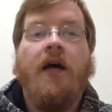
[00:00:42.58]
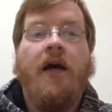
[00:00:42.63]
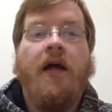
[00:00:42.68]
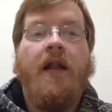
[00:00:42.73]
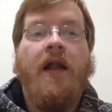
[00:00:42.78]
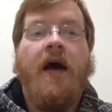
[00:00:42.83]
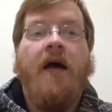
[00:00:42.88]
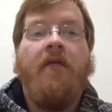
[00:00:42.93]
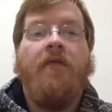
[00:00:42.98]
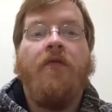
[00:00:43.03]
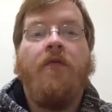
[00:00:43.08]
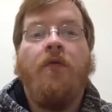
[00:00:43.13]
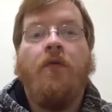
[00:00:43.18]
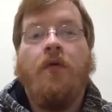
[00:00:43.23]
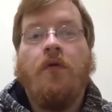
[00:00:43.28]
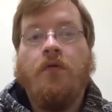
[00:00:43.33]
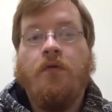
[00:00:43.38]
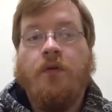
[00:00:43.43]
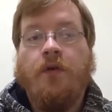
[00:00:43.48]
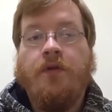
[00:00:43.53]
and after
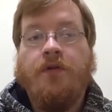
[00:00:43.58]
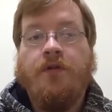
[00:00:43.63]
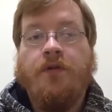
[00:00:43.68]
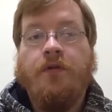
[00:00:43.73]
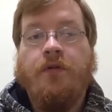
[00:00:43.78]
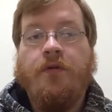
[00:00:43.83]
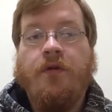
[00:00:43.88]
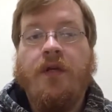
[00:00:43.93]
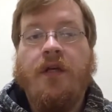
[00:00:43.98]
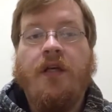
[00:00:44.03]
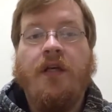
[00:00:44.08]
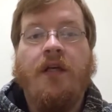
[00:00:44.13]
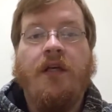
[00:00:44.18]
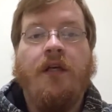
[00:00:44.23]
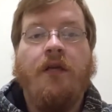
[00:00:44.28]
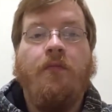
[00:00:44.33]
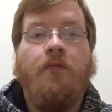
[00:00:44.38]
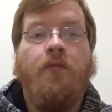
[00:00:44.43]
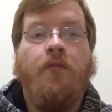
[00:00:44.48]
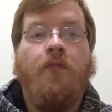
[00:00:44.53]
World War II,
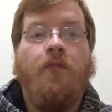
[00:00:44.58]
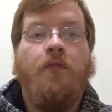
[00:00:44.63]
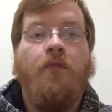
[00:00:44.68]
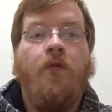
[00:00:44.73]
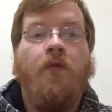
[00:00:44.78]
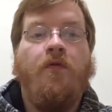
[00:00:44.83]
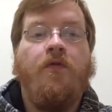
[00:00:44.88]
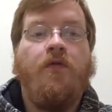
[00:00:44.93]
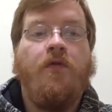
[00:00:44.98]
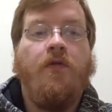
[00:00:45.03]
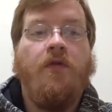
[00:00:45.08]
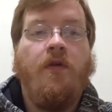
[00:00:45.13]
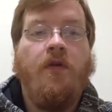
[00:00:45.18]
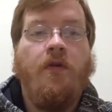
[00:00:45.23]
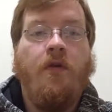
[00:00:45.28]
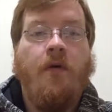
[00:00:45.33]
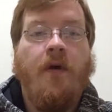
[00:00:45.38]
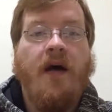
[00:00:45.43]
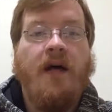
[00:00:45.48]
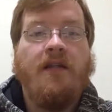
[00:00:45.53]
he moved to the
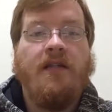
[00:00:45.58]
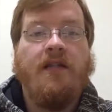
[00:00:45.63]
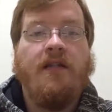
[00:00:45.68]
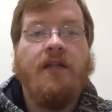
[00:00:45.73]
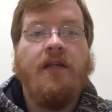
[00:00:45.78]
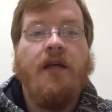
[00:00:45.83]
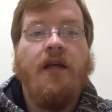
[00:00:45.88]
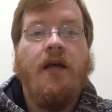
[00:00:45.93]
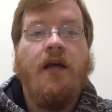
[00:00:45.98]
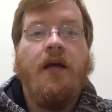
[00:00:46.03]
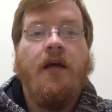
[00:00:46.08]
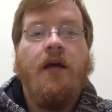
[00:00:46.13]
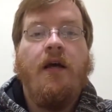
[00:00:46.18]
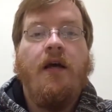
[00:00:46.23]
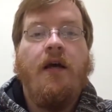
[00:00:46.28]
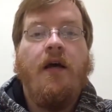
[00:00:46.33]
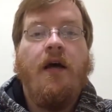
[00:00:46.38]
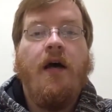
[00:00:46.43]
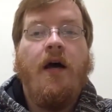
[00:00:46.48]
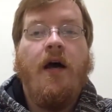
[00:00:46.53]
U.S.
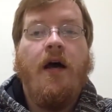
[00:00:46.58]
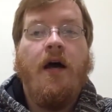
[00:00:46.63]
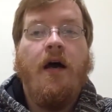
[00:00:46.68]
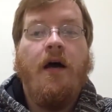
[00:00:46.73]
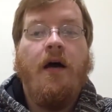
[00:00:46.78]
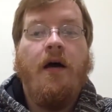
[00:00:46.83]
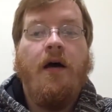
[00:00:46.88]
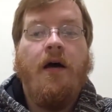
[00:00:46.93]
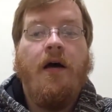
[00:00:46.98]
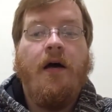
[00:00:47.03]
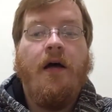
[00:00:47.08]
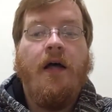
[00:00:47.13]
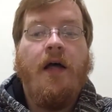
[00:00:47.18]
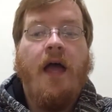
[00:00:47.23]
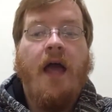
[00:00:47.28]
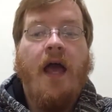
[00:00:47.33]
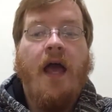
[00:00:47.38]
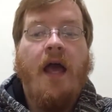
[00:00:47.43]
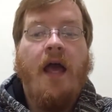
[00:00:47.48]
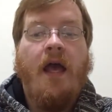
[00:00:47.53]

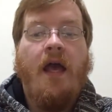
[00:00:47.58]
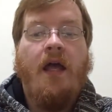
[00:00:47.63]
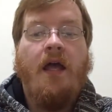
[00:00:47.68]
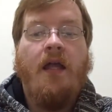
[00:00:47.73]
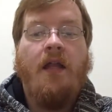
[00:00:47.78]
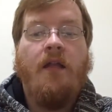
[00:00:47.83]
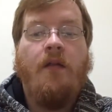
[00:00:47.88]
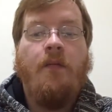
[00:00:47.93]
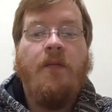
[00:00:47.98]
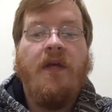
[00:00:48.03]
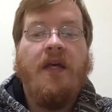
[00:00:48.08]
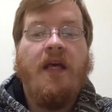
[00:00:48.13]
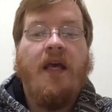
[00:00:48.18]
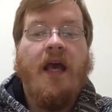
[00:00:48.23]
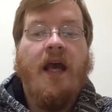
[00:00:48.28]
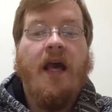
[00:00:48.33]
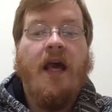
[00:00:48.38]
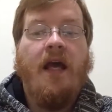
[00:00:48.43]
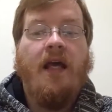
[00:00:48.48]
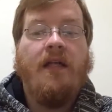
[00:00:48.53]
And
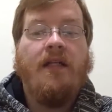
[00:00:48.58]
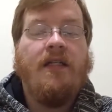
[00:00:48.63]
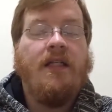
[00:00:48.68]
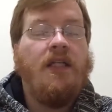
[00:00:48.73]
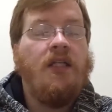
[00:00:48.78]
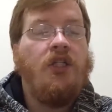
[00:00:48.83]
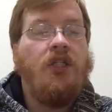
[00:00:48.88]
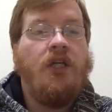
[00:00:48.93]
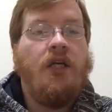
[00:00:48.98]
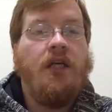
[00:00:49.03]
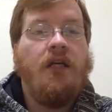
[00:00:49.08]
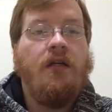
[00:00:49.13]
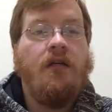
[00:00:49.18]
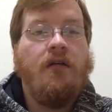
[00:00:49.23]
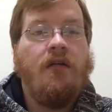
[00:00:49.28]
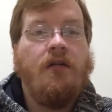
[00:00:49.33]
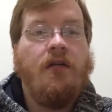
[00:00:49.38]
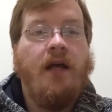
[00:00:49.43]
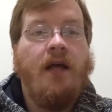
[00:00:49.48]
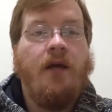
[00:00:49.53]
began teaching
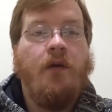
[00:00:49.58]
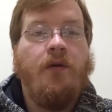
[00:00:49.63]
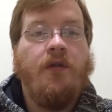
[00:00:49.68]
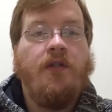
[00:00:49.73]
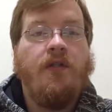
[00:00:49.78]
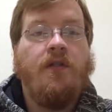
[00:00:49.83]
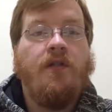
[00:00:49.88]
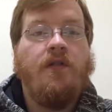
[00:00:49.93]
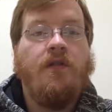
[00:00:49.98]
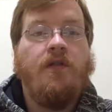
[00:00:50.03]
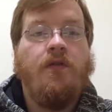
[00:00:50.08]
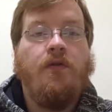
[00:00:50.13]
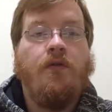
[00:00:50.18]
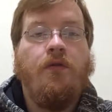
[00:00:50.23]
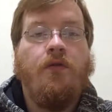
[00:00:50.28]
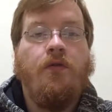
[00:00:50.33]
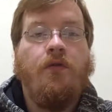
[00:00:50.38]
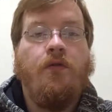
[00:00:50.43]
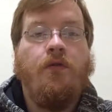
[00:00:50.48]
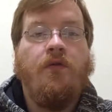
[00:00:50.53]
languages
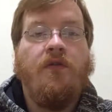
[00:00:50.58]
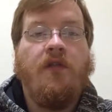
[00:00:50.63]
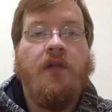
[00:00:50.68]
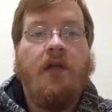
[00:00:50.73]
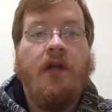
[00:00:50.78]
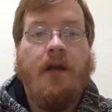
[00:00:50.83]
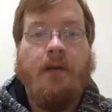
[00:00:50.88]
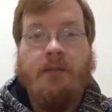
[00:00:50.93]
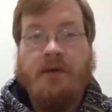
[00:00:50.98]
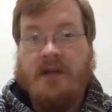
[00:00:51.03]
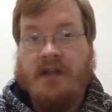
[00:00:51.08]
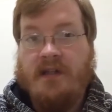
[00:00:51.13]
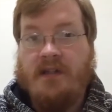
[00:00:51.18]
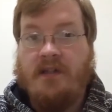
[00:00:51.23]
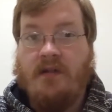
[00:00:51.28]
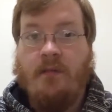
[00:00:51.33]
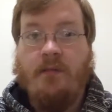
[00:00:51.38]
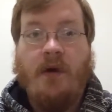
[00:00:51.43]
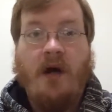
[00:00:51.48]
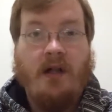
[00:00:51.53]
to
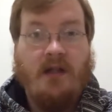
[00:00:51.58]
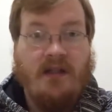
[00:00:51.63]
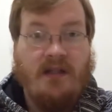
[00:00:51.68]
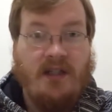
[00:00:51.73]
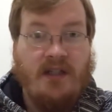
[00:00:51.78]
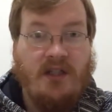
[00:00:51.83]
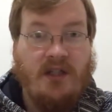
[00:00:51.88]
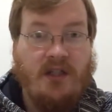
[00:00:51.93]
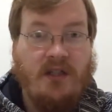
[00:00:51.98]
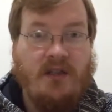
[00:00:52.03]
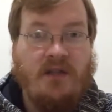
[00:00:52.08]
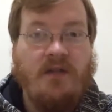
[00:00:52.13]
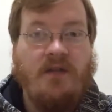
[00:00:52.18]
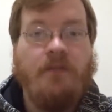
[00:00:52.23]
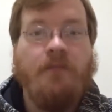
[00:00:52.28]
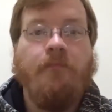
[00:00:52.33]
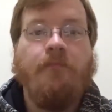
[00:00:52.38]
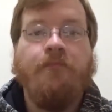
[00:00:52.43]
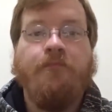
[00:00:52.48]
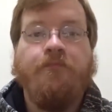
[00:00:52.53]
celebrities and
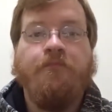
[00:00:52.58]
politicians.